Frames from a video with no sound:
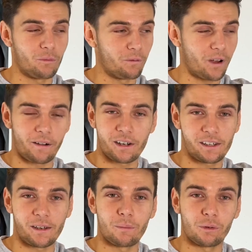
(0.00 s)
were very
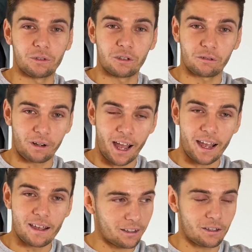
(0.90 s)
simple to
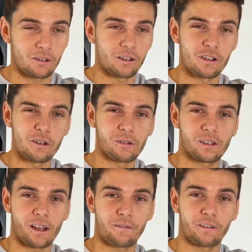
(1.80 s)
create. You can use
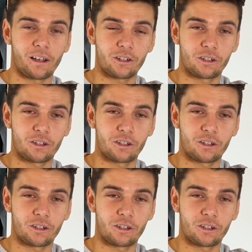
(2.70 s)
stuff like